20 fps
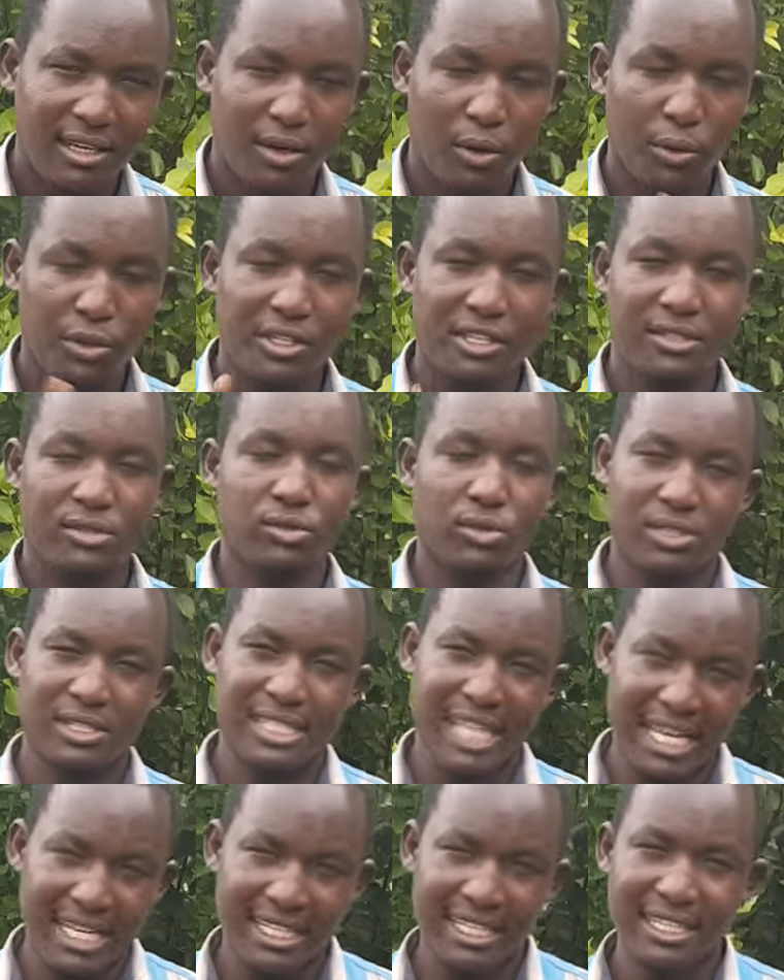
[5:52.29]
which is to
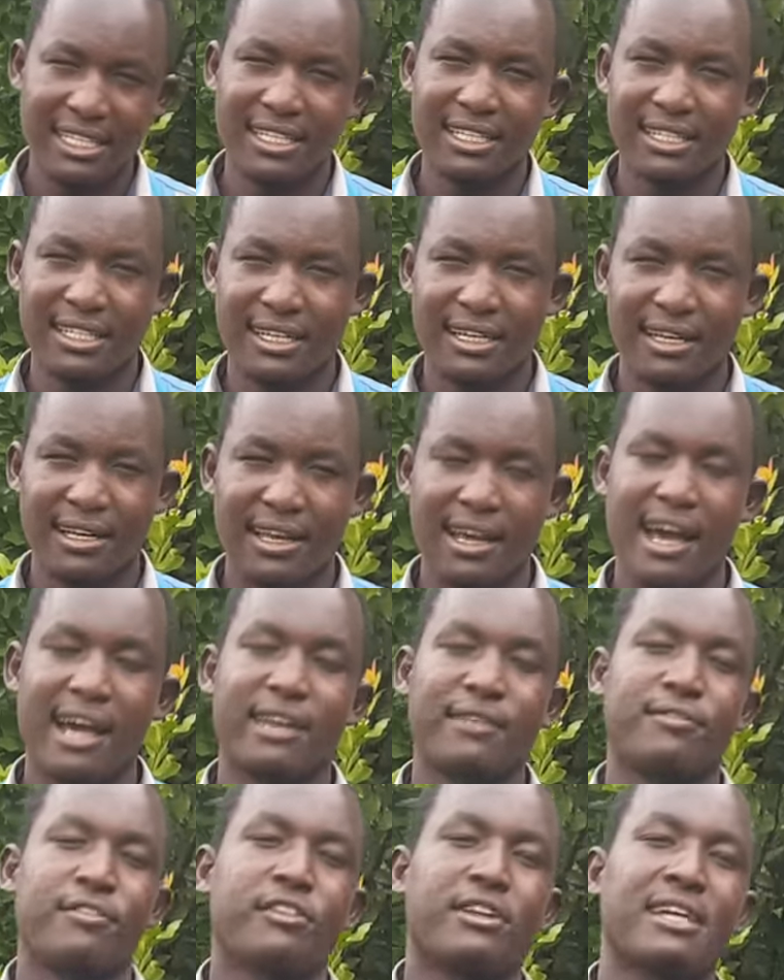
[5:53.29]
study,
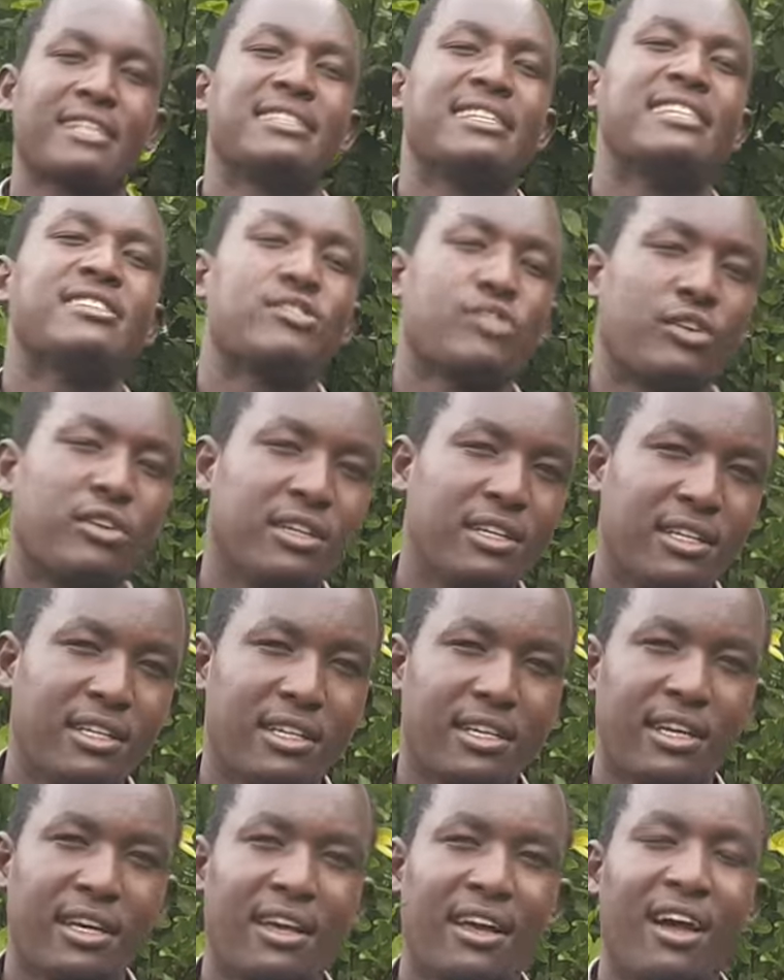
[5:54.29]
and for a season,
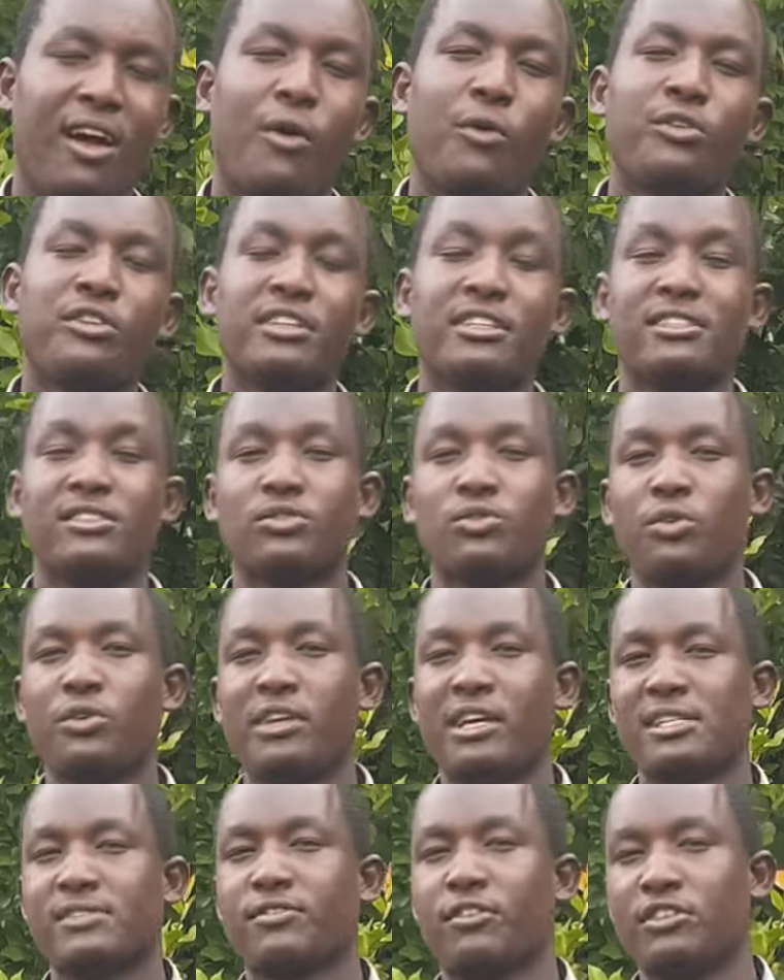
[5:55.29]
which is two
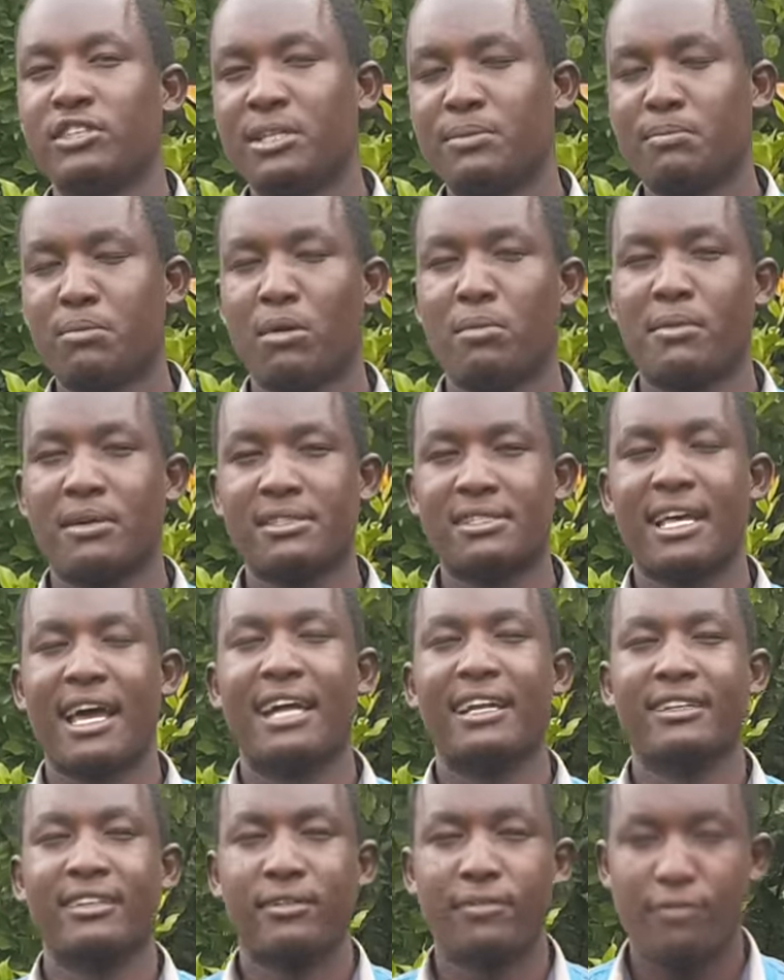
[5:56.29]
years for diplomas
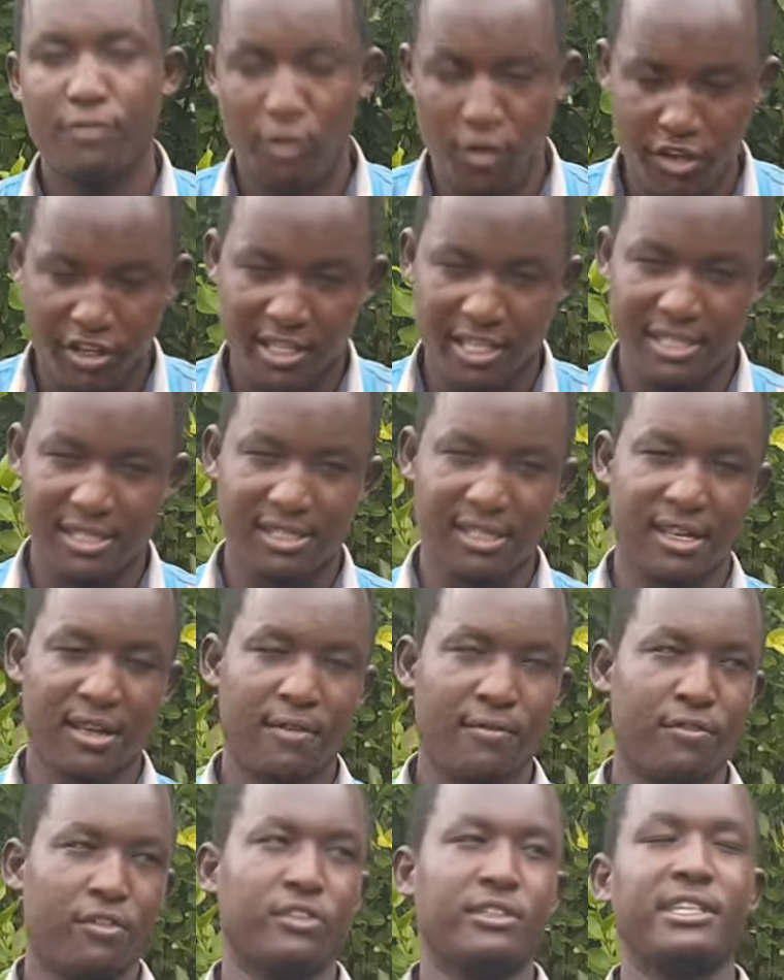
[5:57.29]
and four years
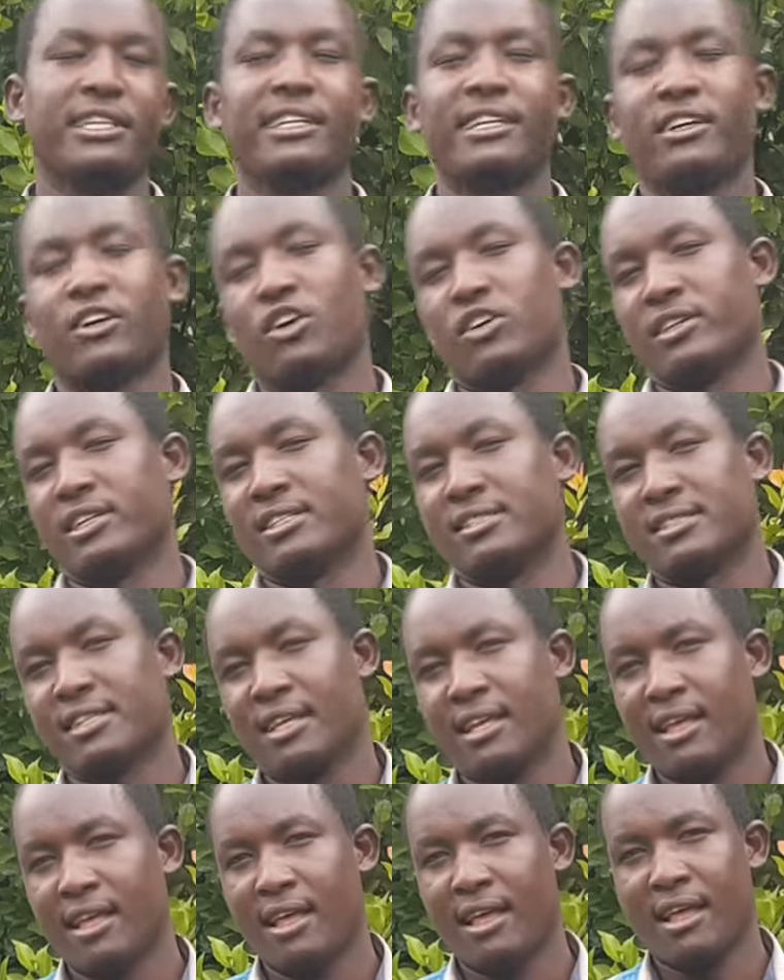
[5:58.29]
for degree holders
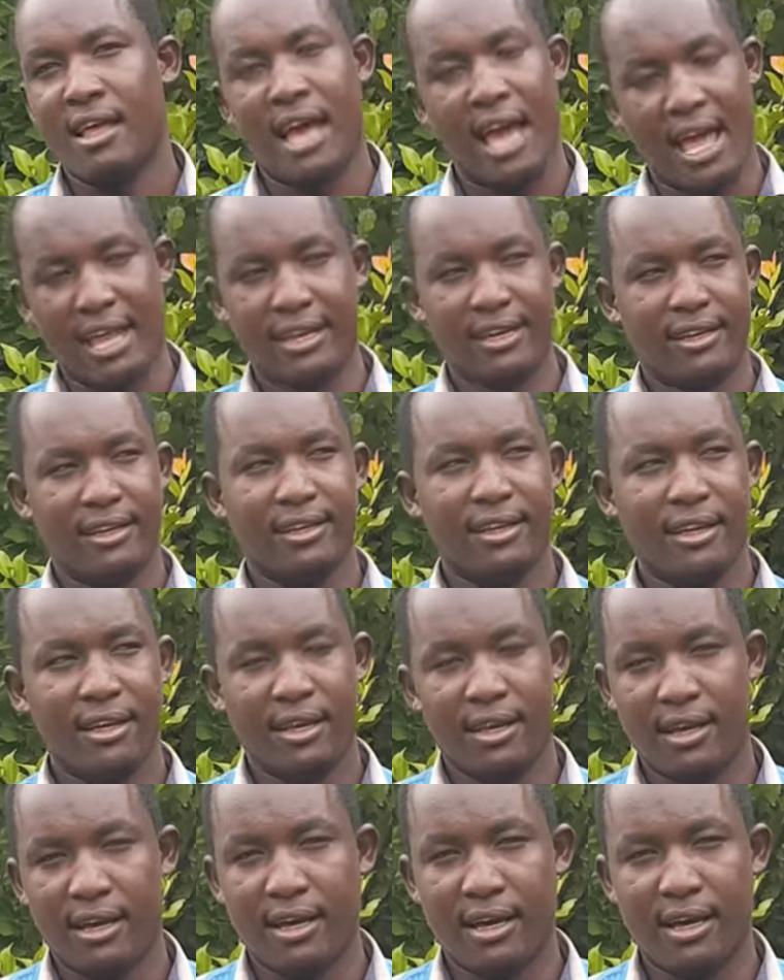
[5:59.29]
and
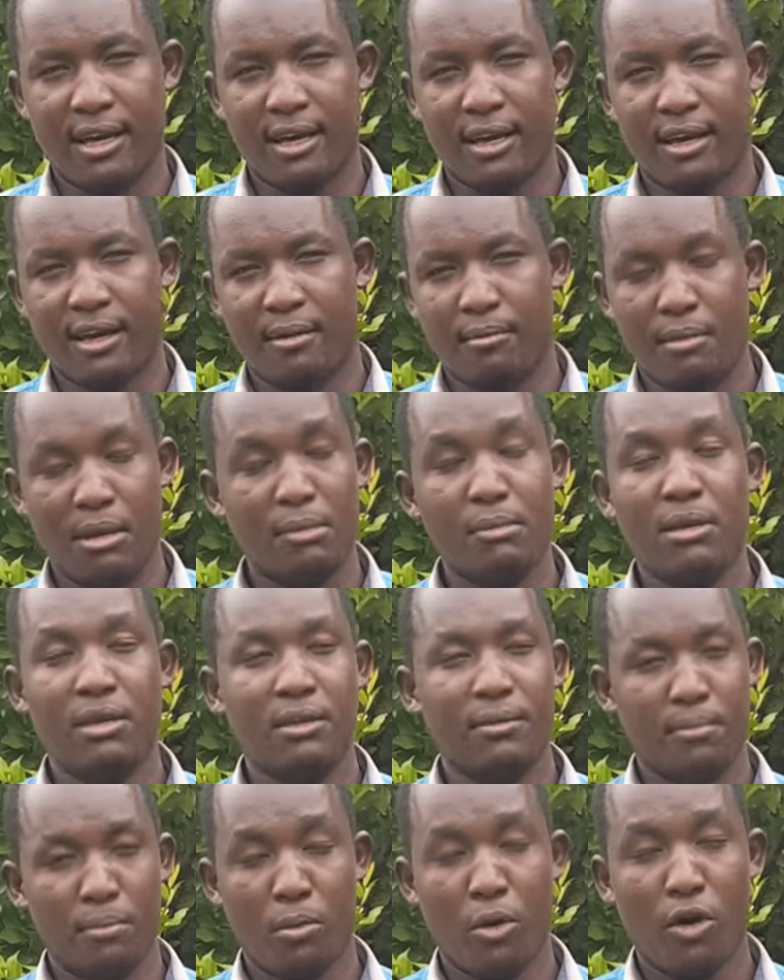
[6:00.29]
uh,
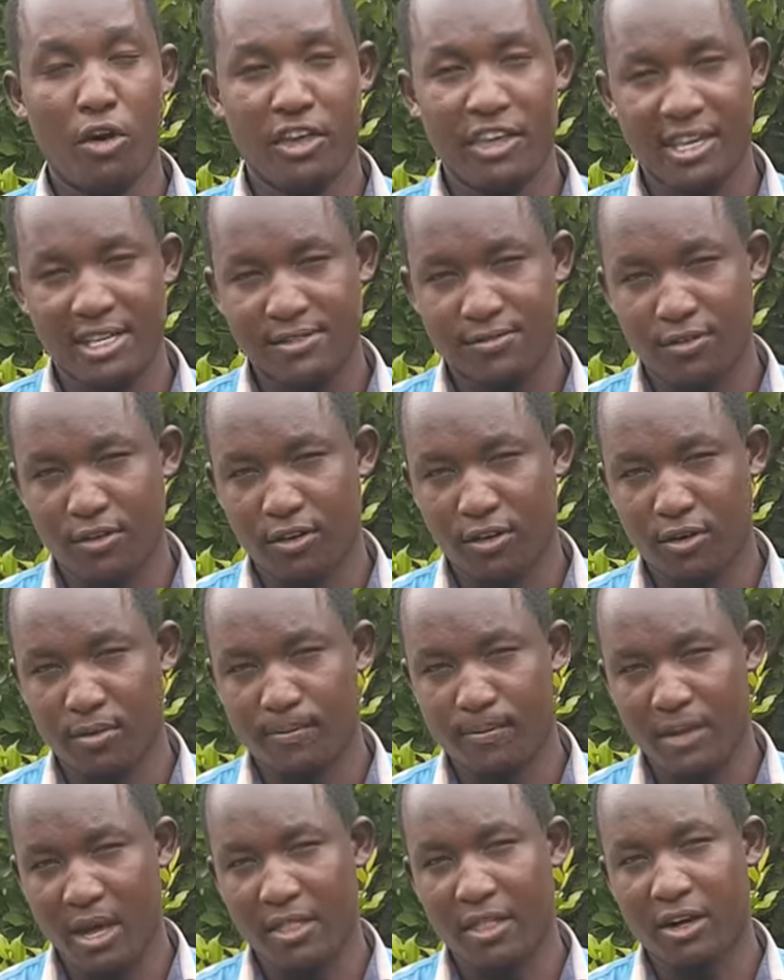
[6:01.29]
maybe more years for
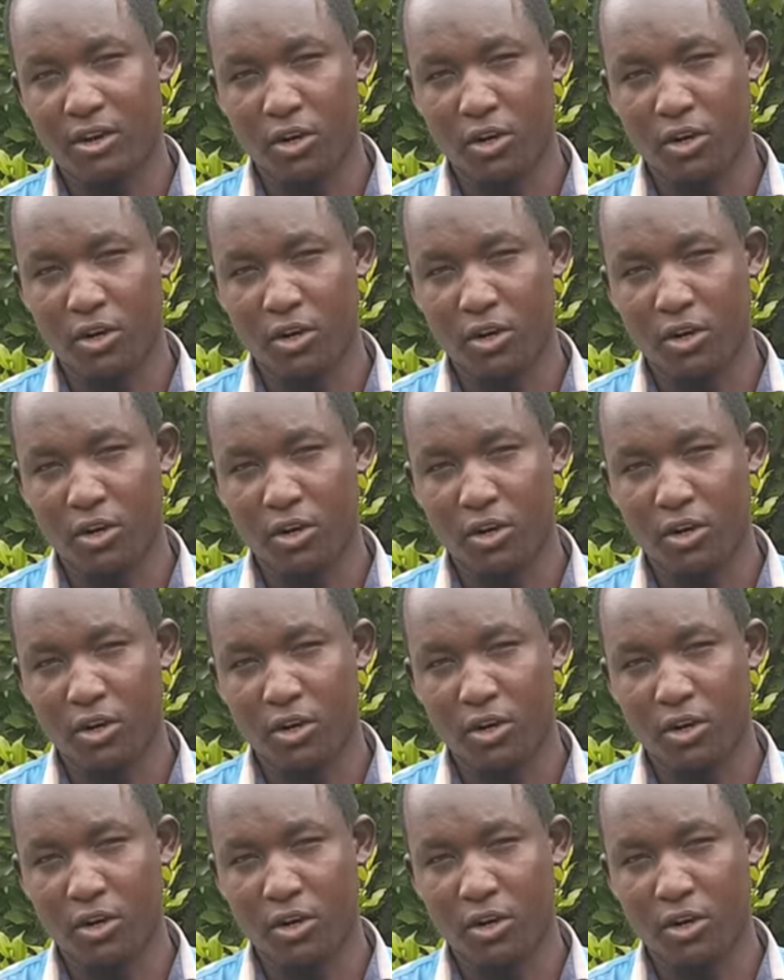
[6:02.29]
other